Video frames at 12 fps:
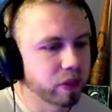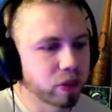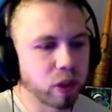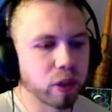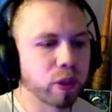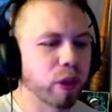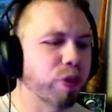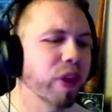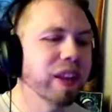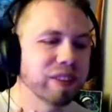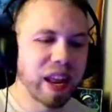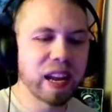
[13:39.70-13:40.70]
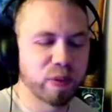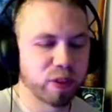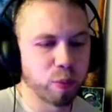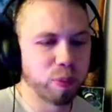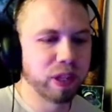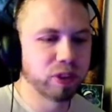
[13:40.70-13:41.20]
the, things that
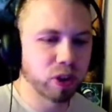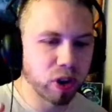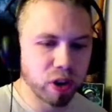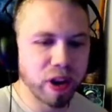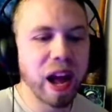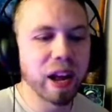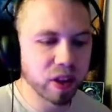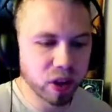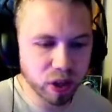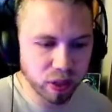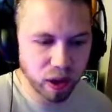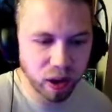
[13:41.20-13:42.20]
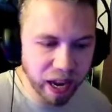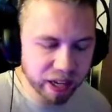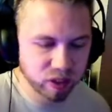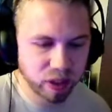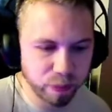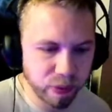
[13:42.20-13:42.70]
Activision Blizzard are not good. They're
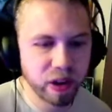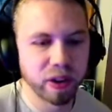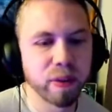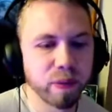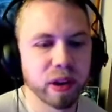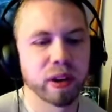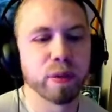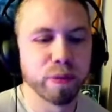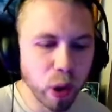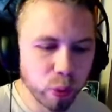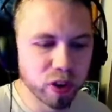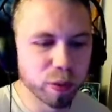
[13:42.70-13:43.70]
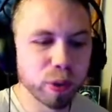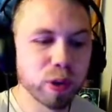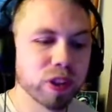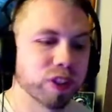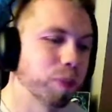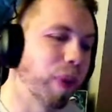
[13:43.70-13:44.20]
actually very, very vulnerable,
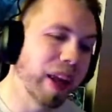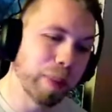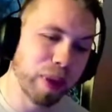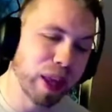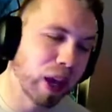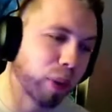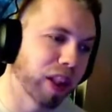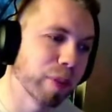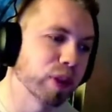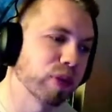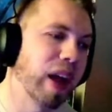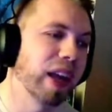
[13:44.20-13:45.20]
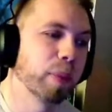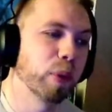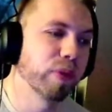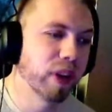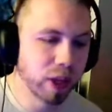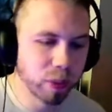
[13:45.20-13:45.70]
despite being one of the most valuable
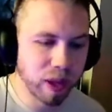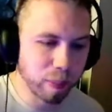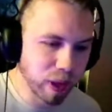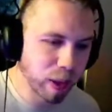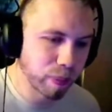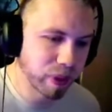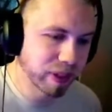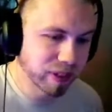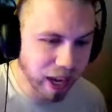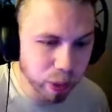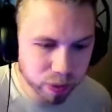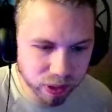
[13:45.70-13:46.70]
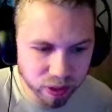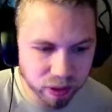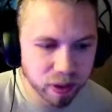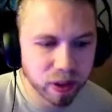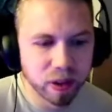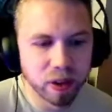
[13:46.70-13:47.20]
video game companies out there.
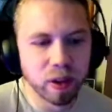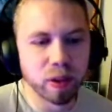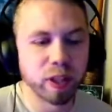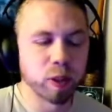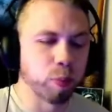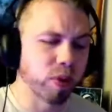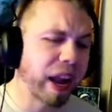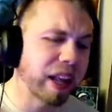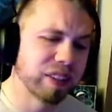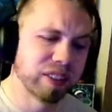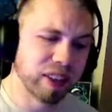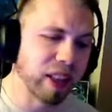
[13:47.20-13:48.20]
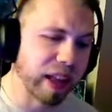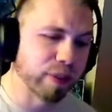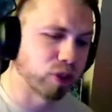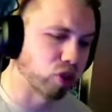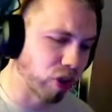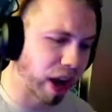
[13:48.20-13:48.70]
These brands still have
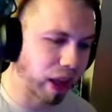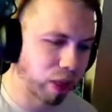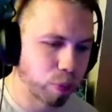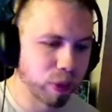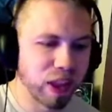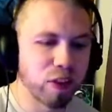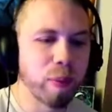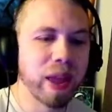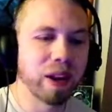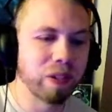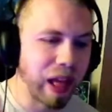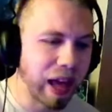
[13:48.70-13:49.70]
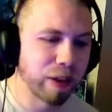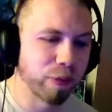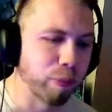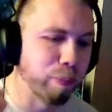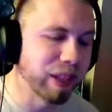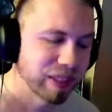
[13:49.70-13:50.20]
strength, but they've made a lot of
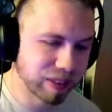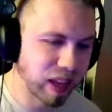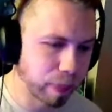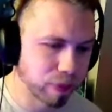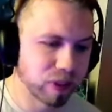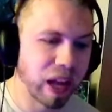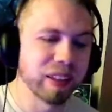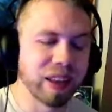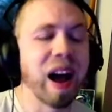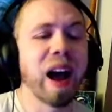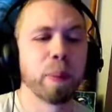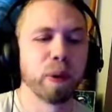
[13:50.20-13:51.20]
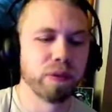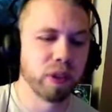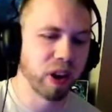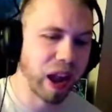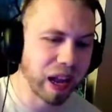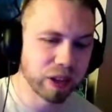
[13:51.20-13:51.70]
missteps on top of
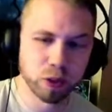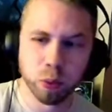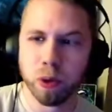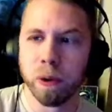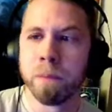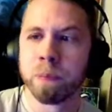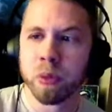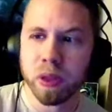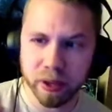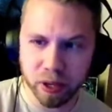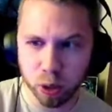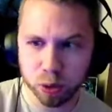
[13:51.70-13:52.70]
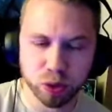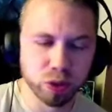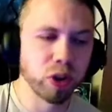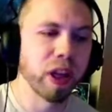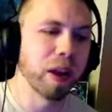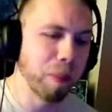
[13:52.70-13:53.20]
their actual
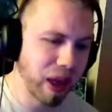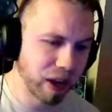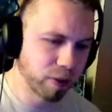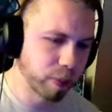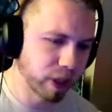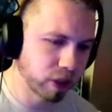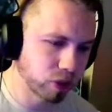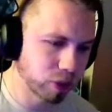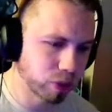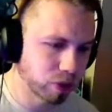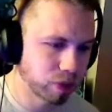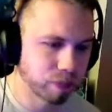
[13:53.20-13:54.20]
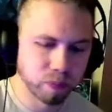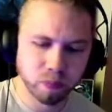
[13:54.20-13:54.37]
cultural and management issues.